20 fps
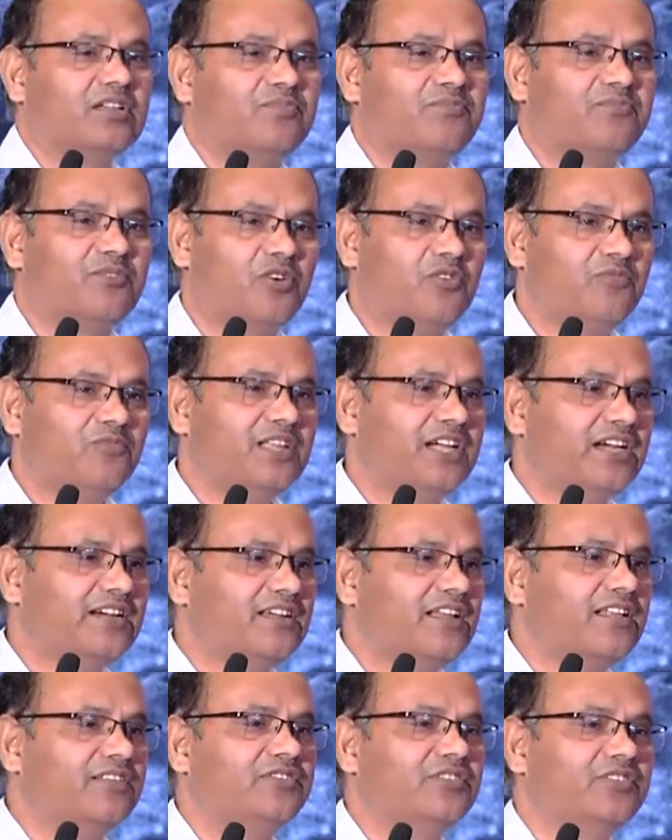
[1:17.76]
from that
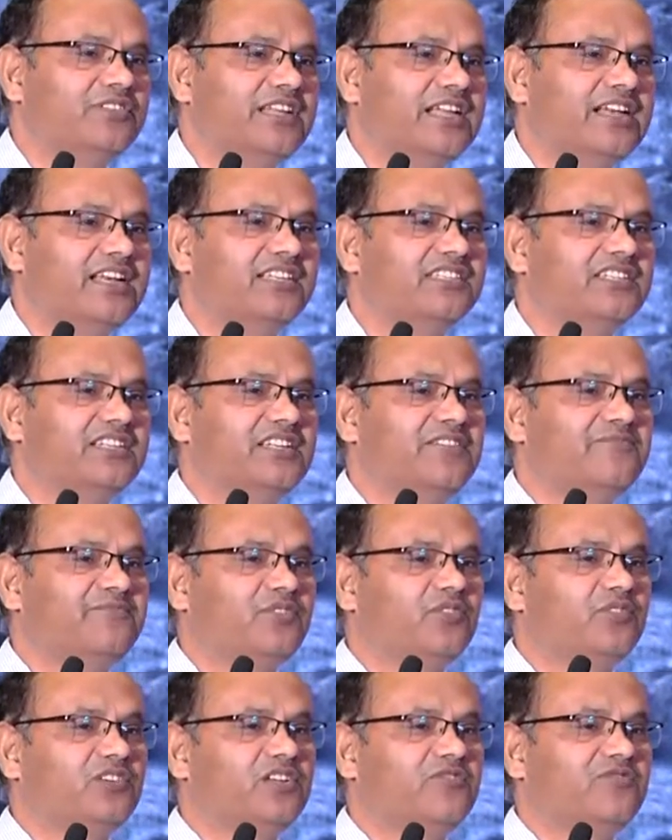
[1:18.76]
also generation, if
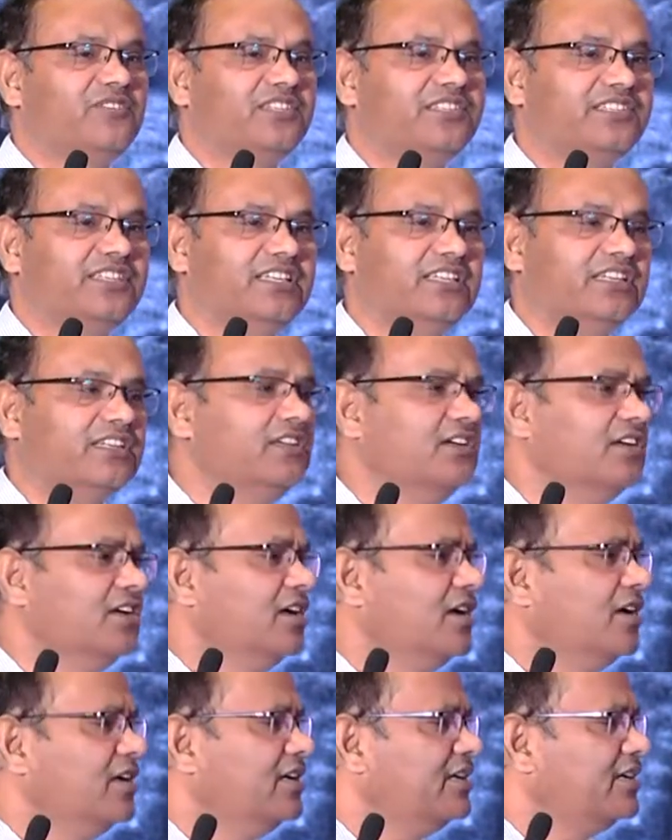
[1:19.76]
today we see,
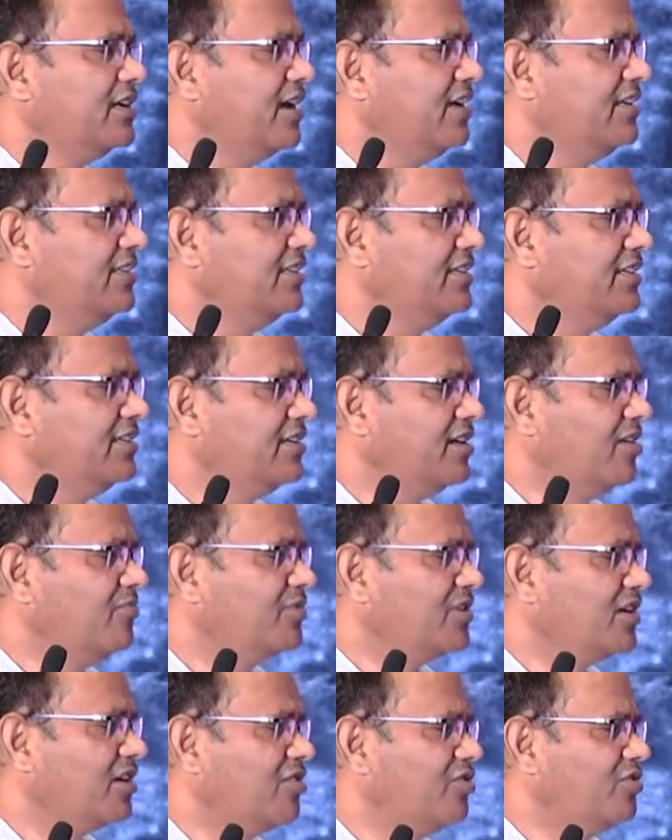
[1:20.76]
it I think
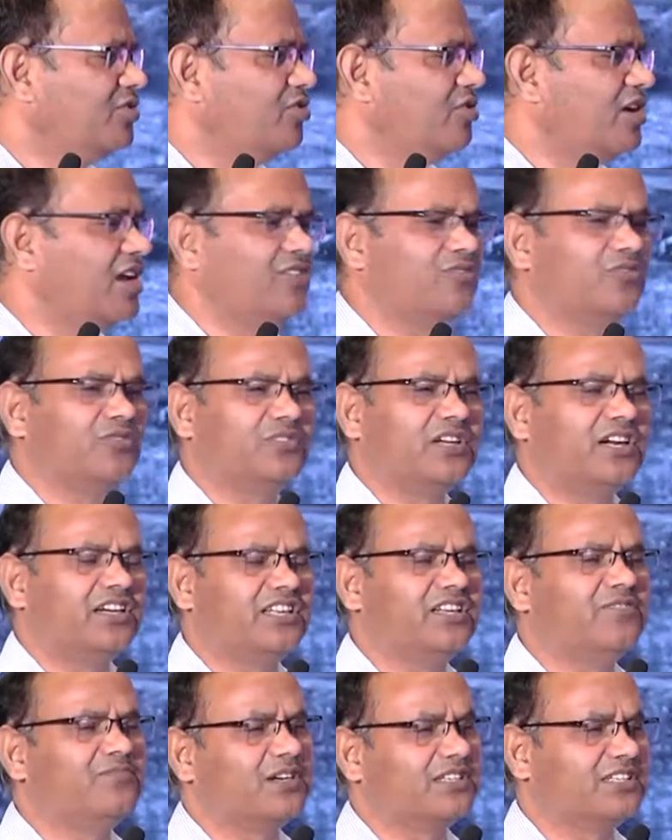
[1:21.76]
comes around 12 to
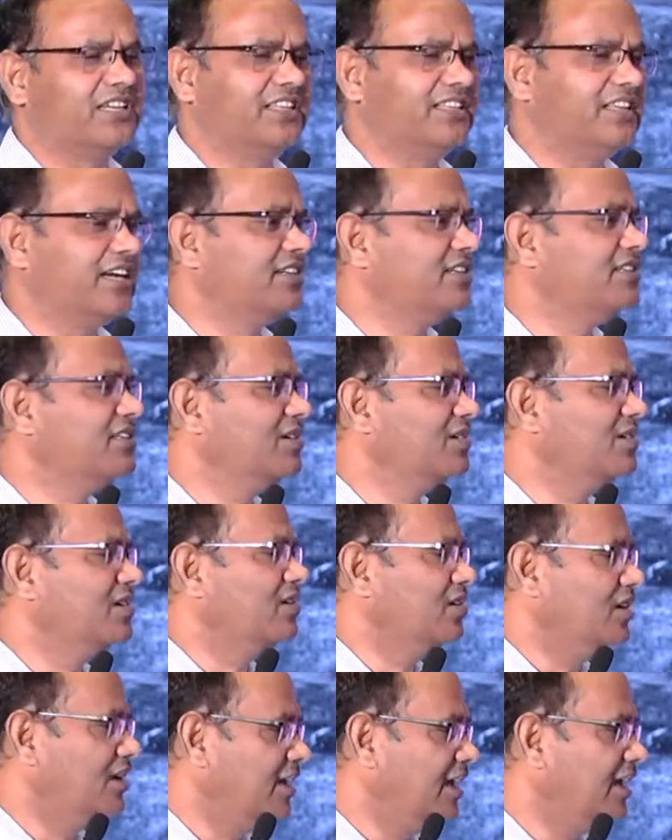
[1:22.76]
13 percent, that is a uh,
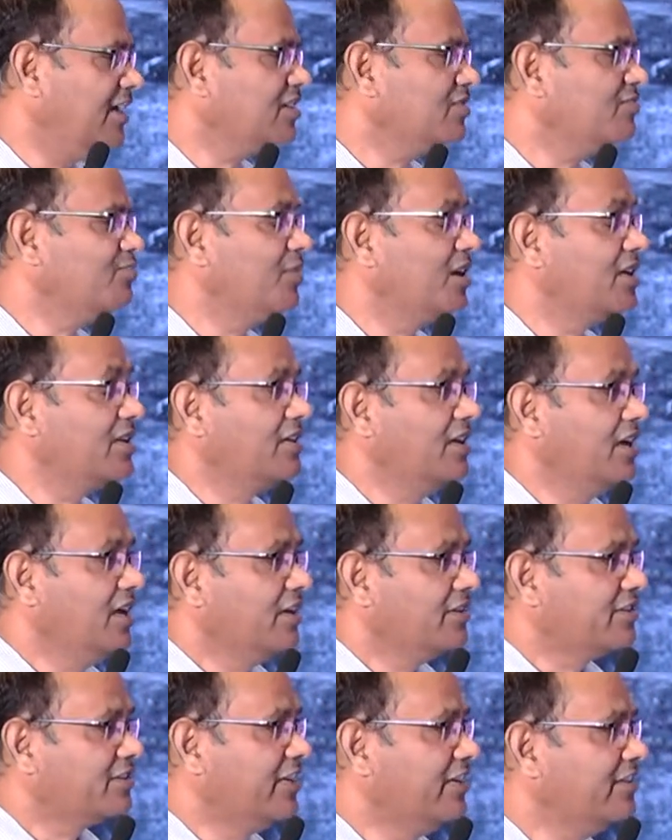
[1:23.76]
less, but
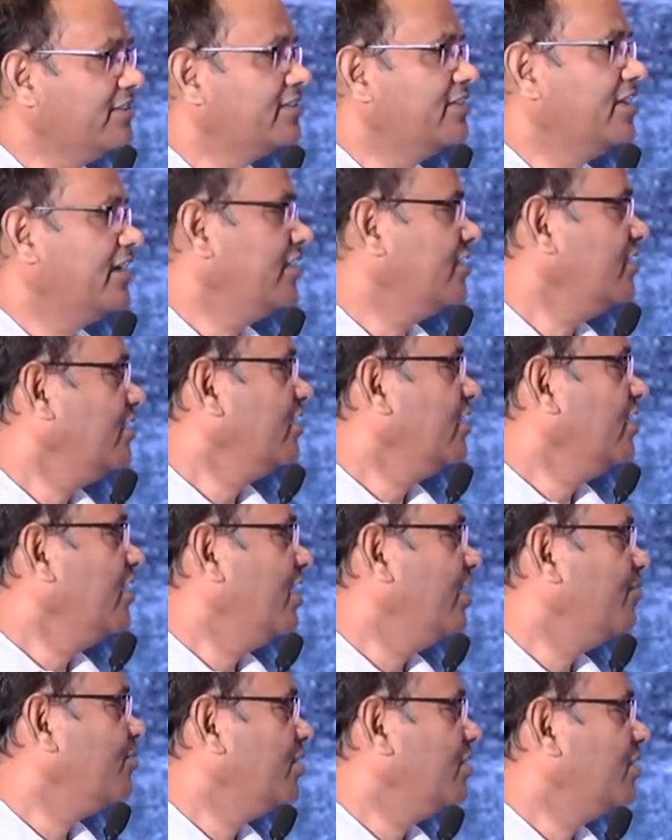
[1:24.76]
since then,
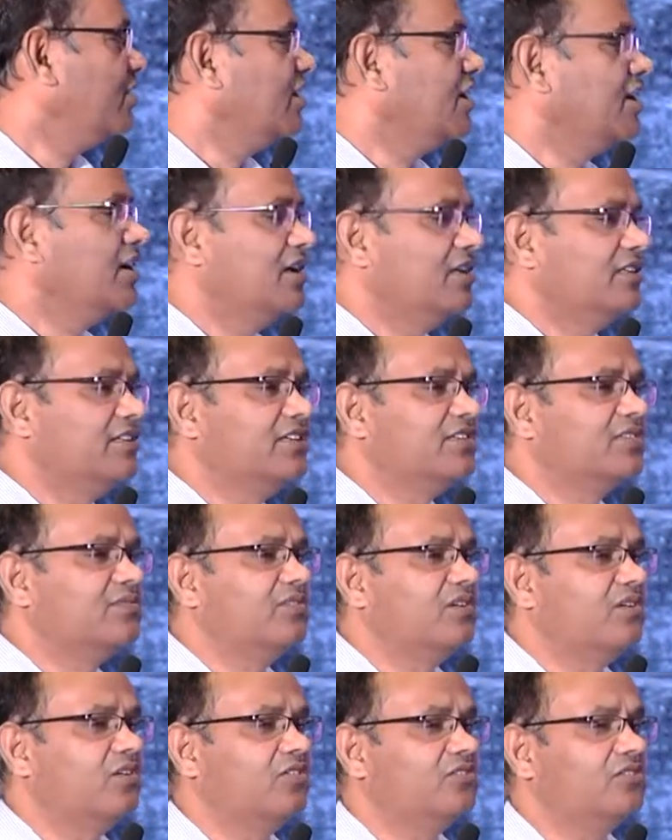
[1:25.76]
uh, this
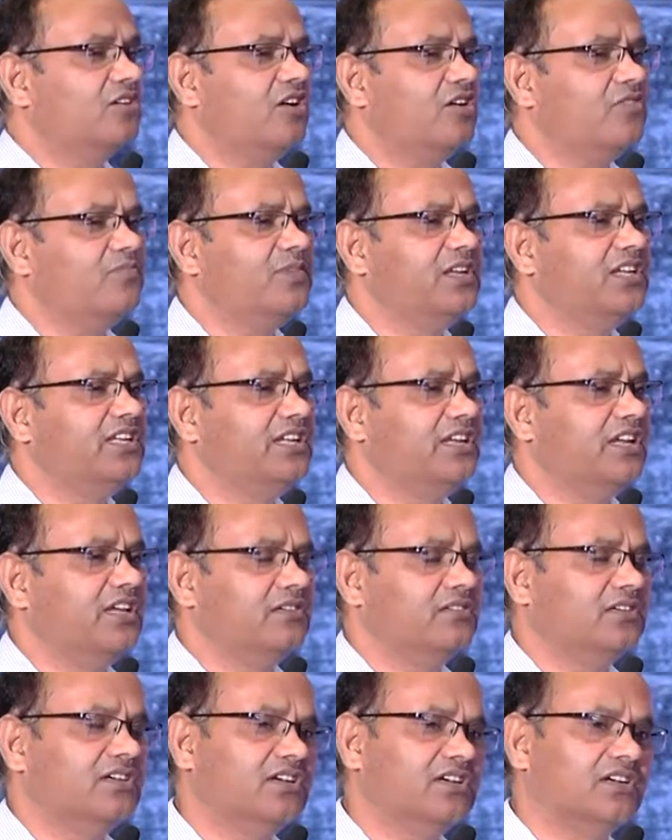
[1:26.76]
lot many
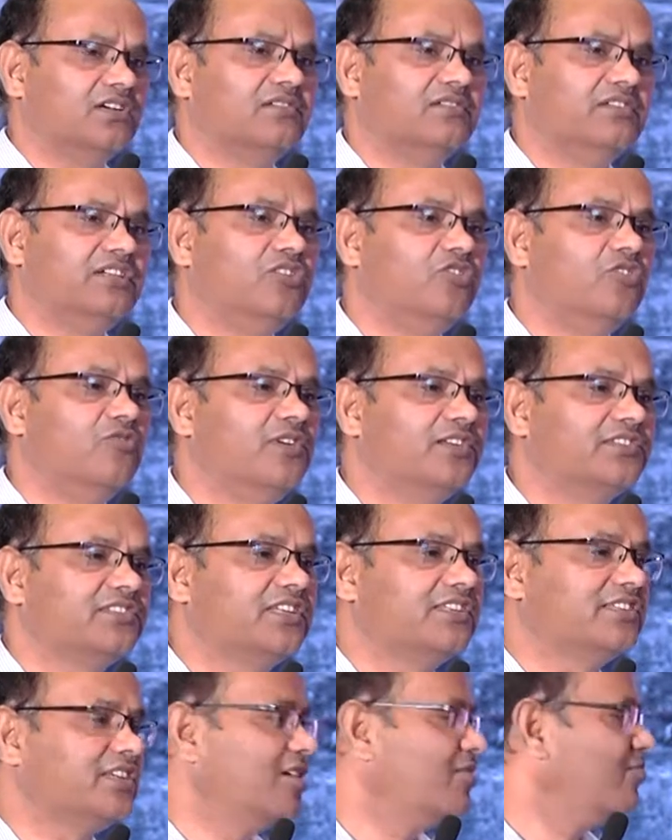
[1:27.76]
uh,
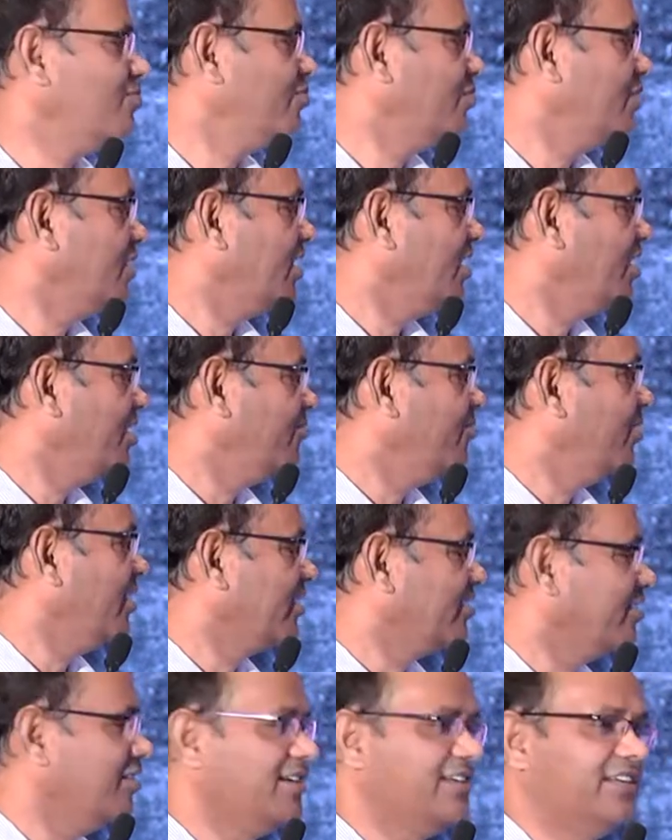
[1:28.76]
innovations have, have
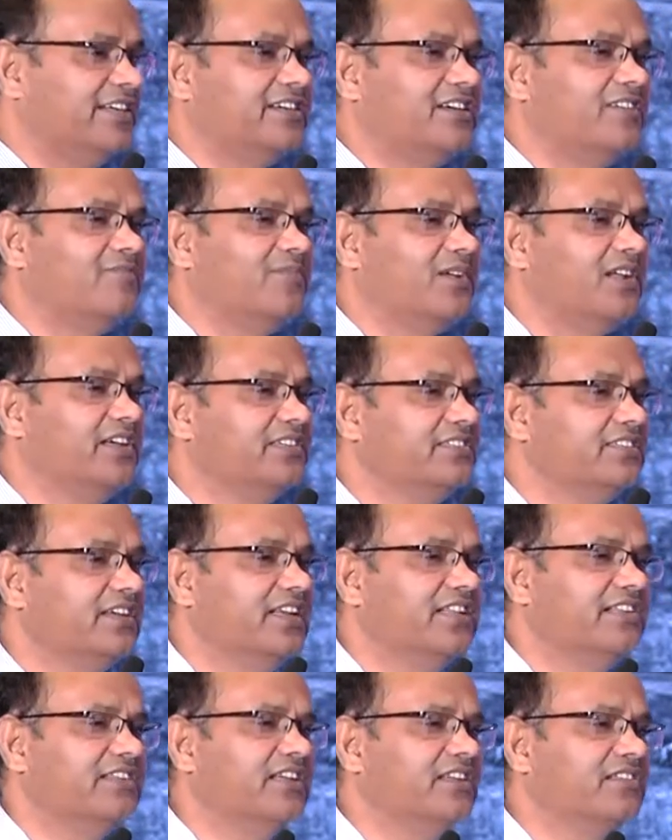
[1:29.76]
actually taken place
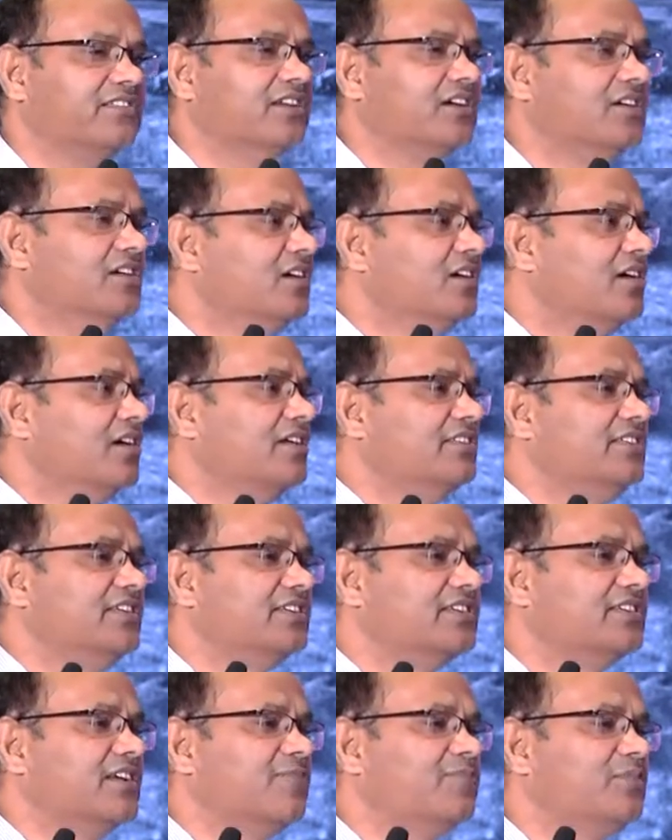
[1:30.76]
and the,
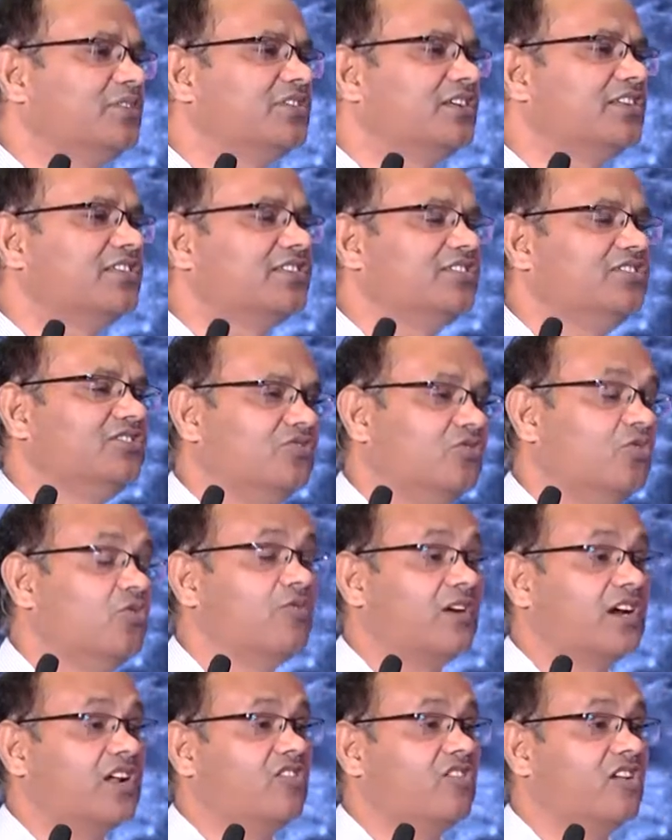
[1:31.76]
this efficiency,
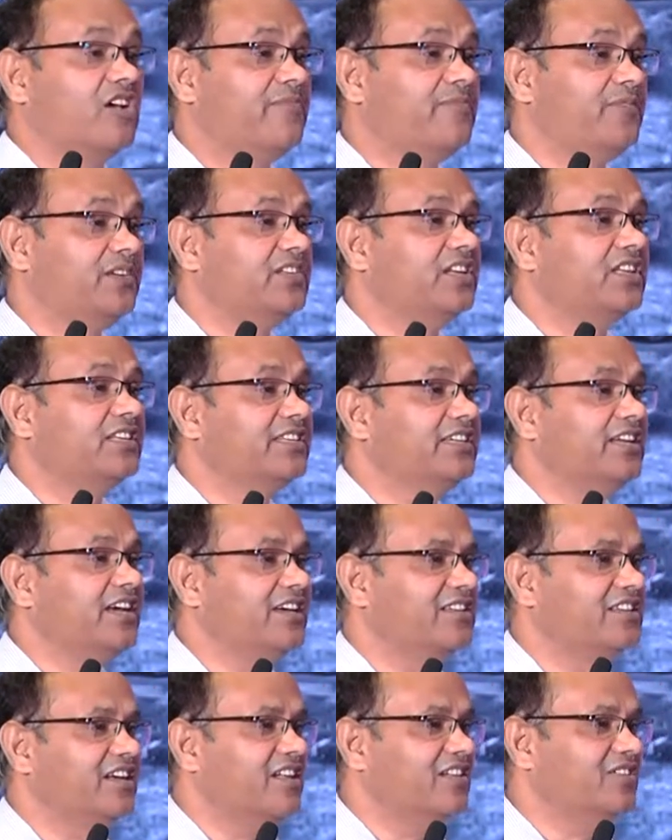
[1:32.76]
overall efficiency
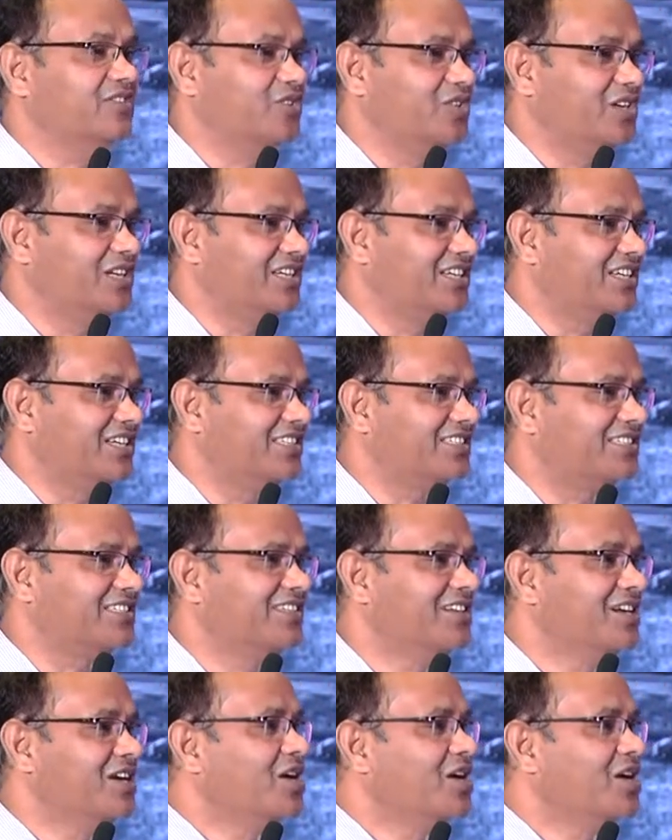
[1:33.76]
has also increased.